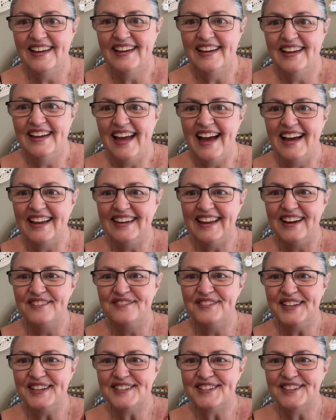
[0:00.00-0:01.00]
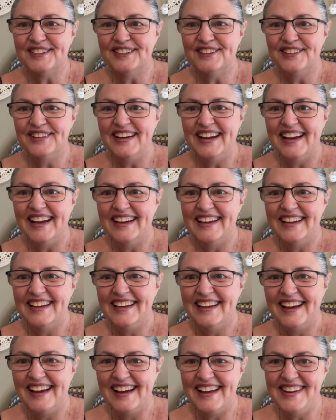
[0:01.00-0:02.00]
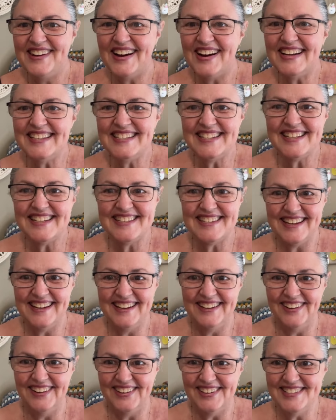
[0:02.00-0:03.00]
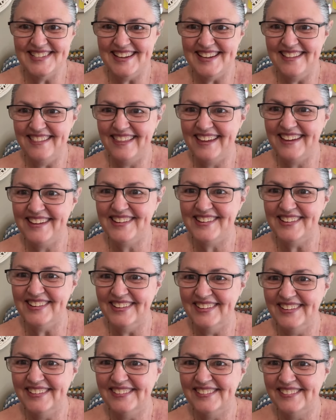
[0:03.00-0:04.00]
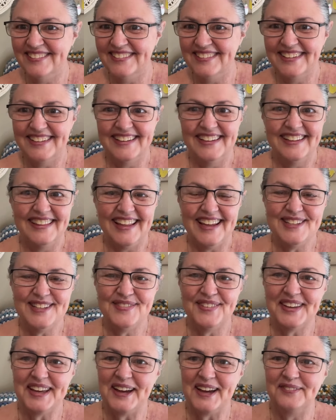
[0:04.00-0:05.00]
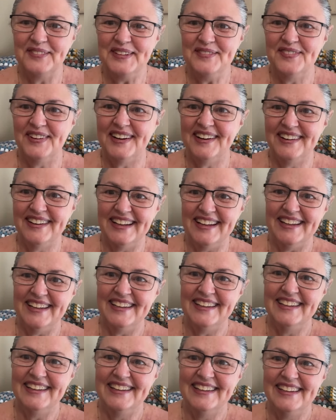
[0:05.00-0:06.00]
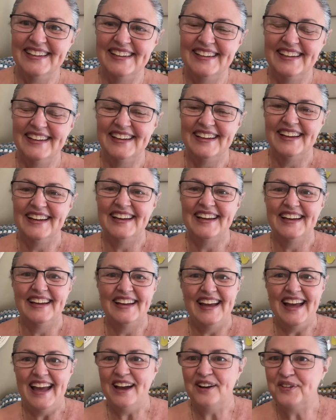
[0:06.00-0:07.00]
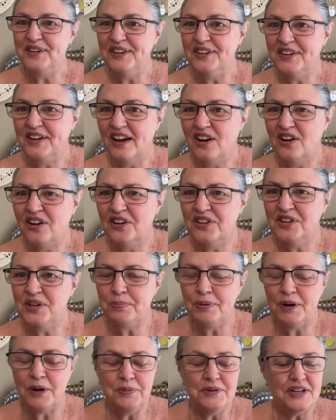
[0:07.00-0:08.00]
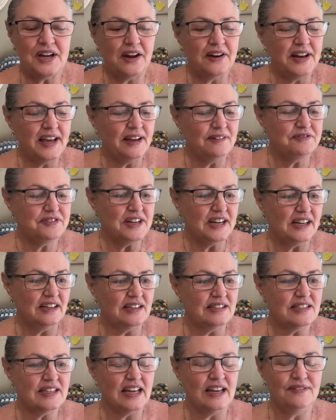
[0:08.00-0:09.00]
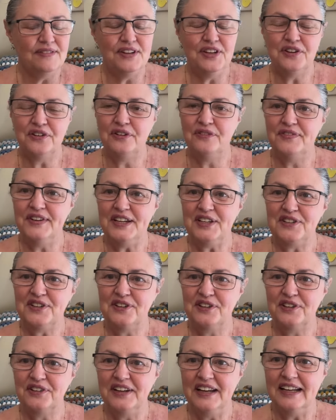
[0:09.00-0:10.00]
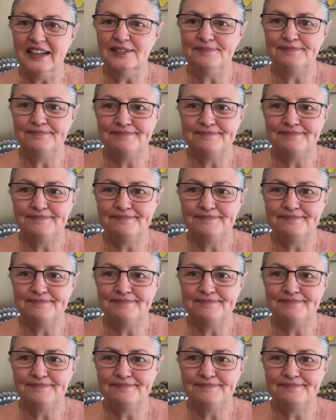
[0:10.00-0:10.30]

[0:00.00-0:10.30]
Hello, Victoria. Oh, nice to see an Aussie. Thank you. Thanks for coming by. How are you? Oh, you probably don't have daylight saving. You're in Victoria.